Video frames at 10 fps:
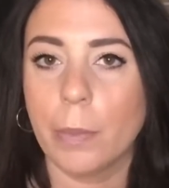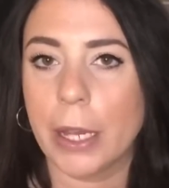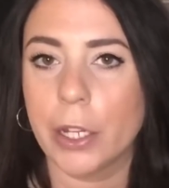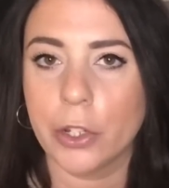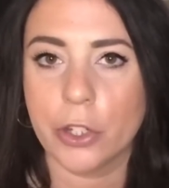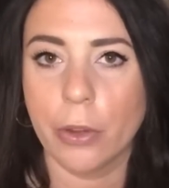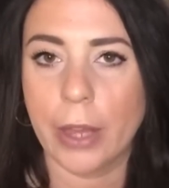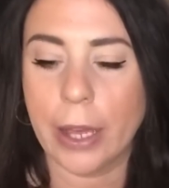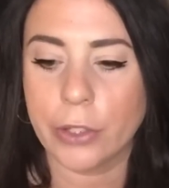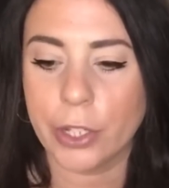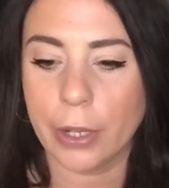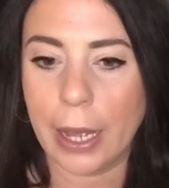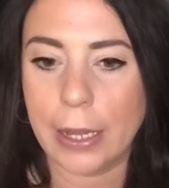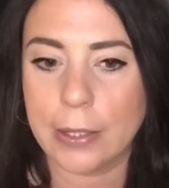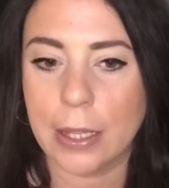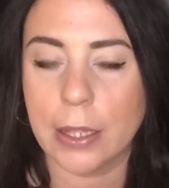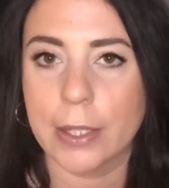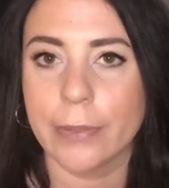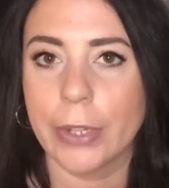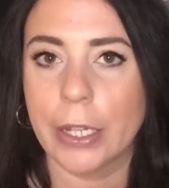I'm not gonna show that to you guys in
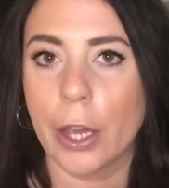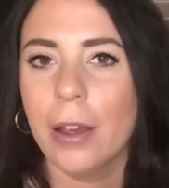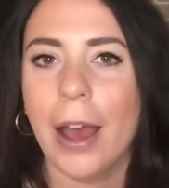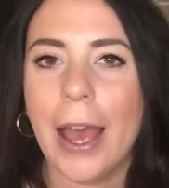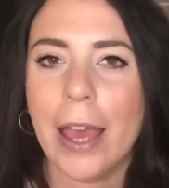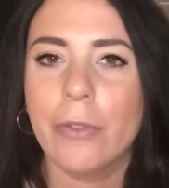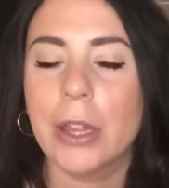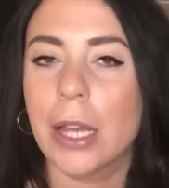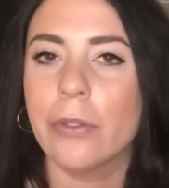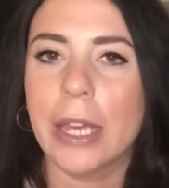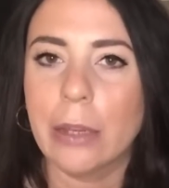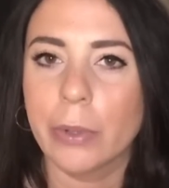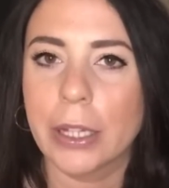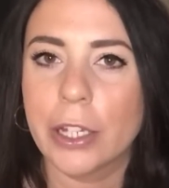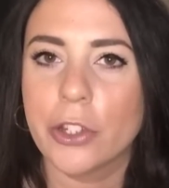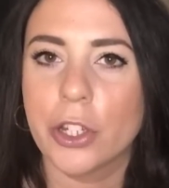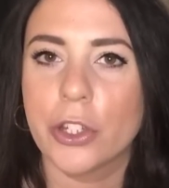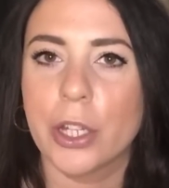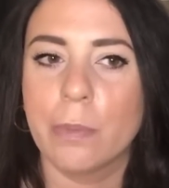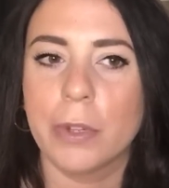this video. I have a love-hate
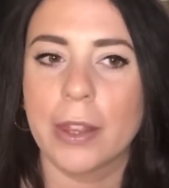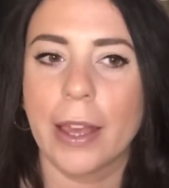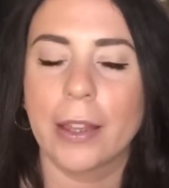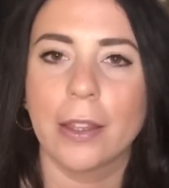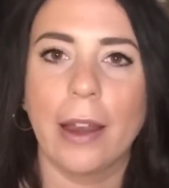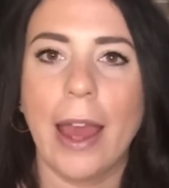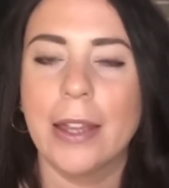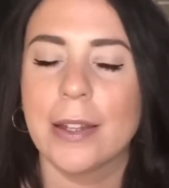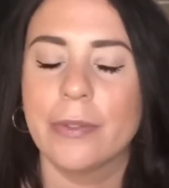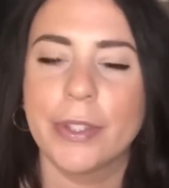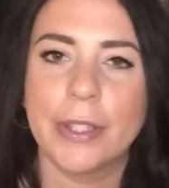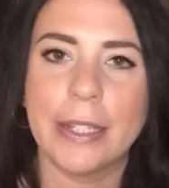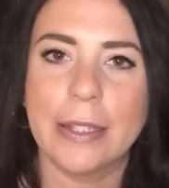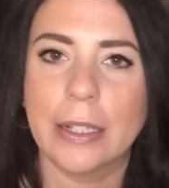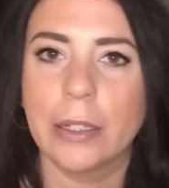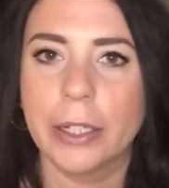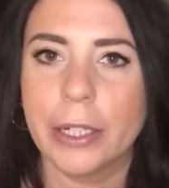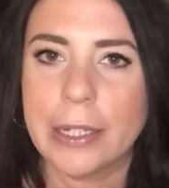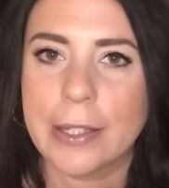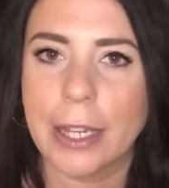relationship with like their end of season
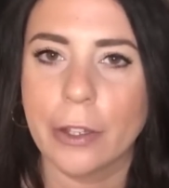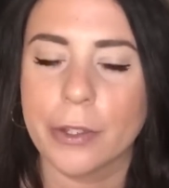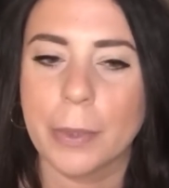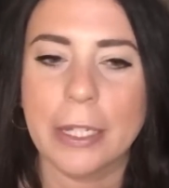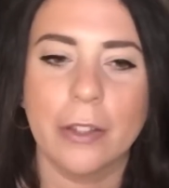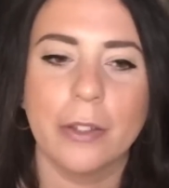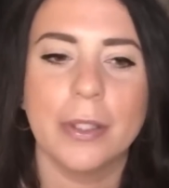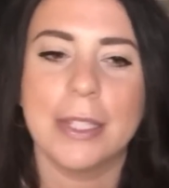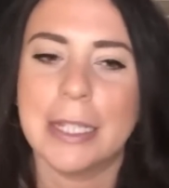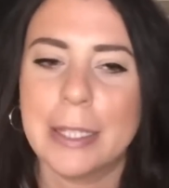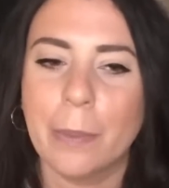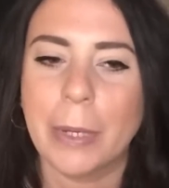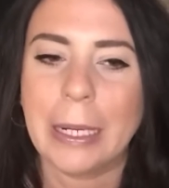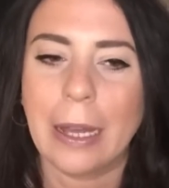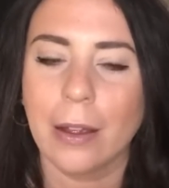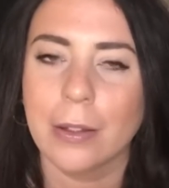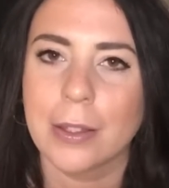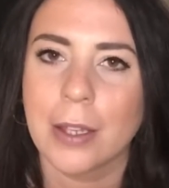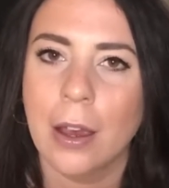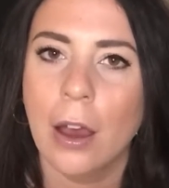clearance sales, because you see somebody
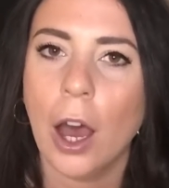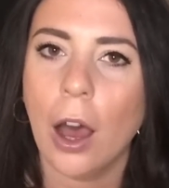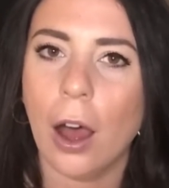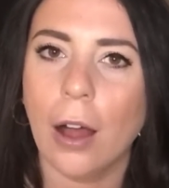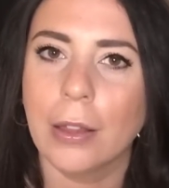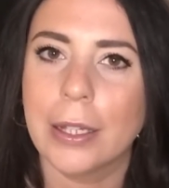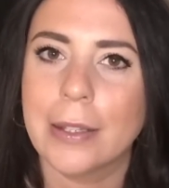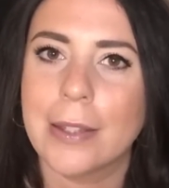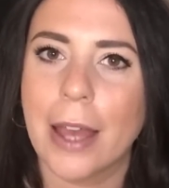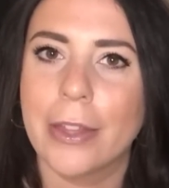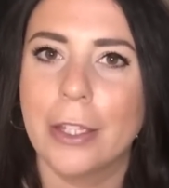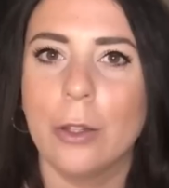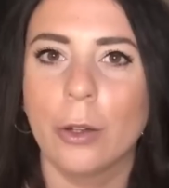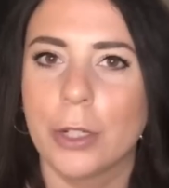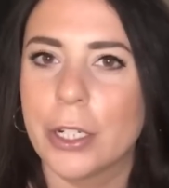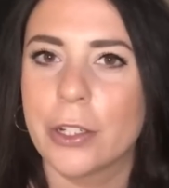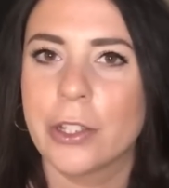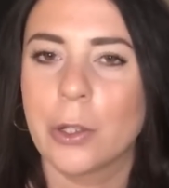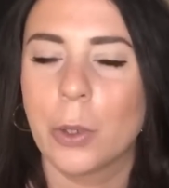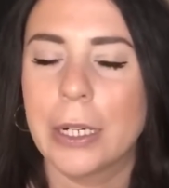else haul it and then you go to your
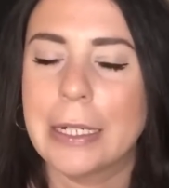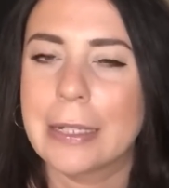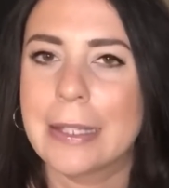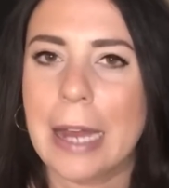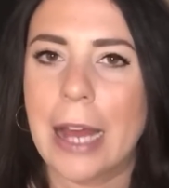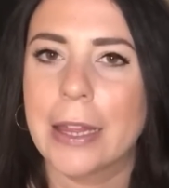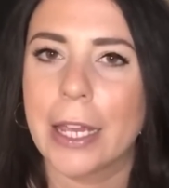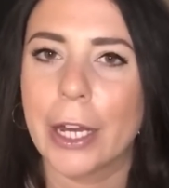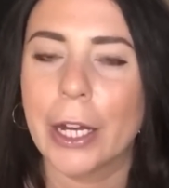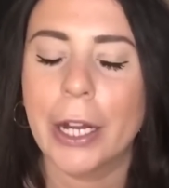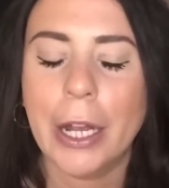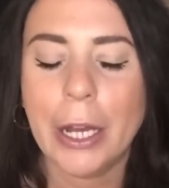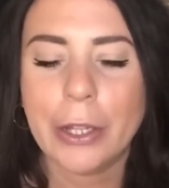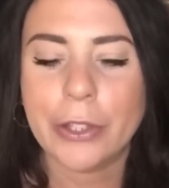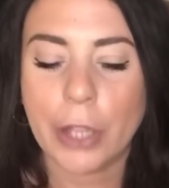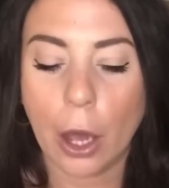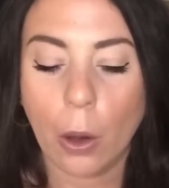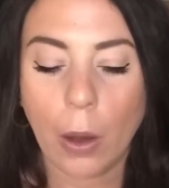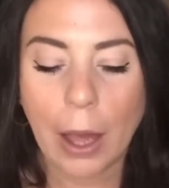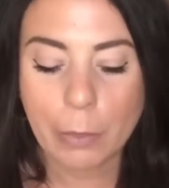store and it's not there.
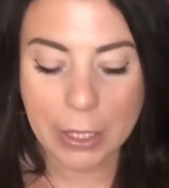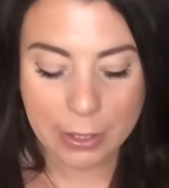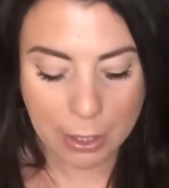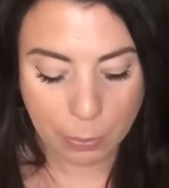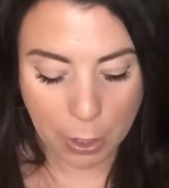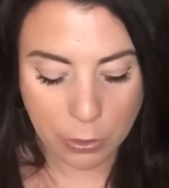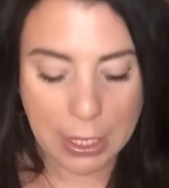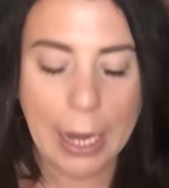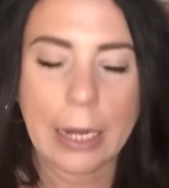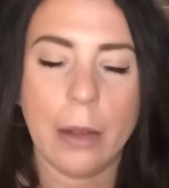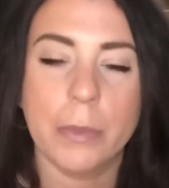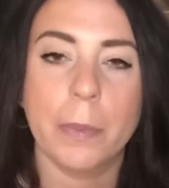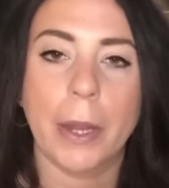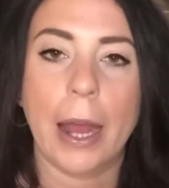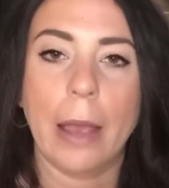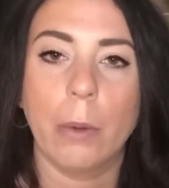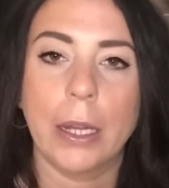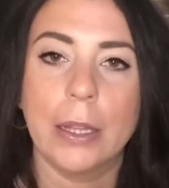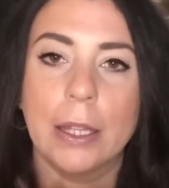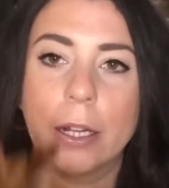So I'm gonna skip those items, but I
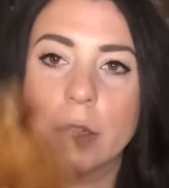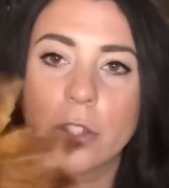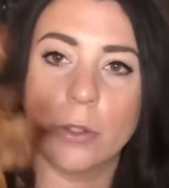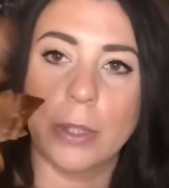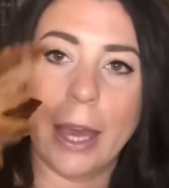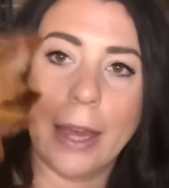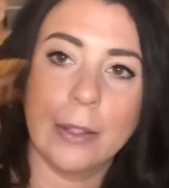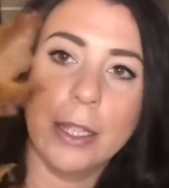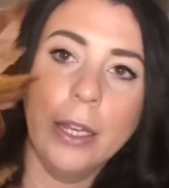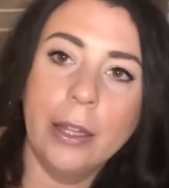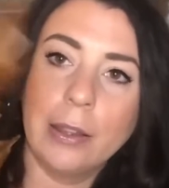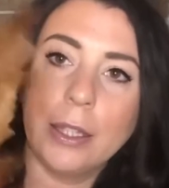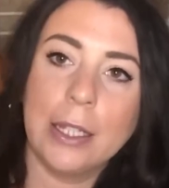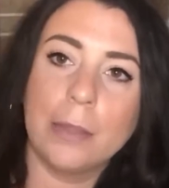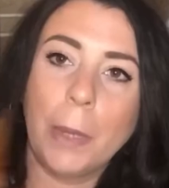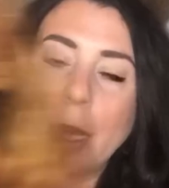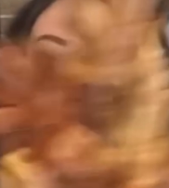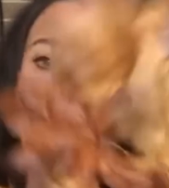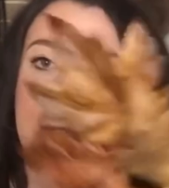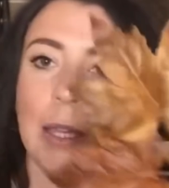went in there to get these
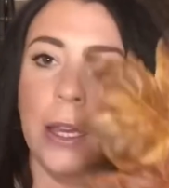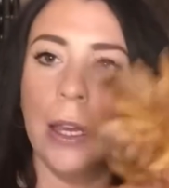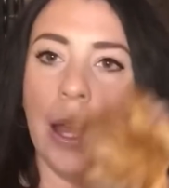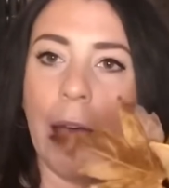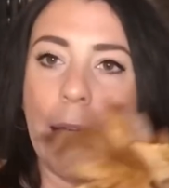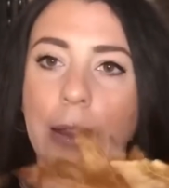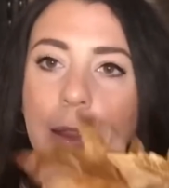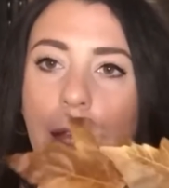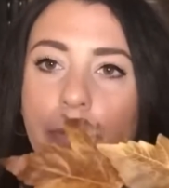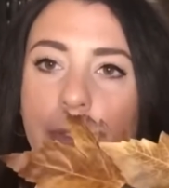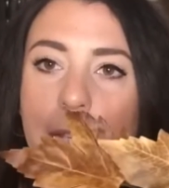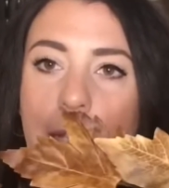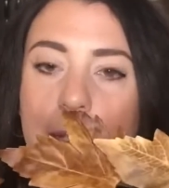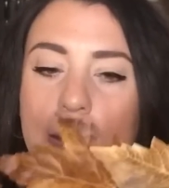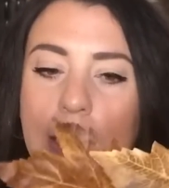picks. I love these.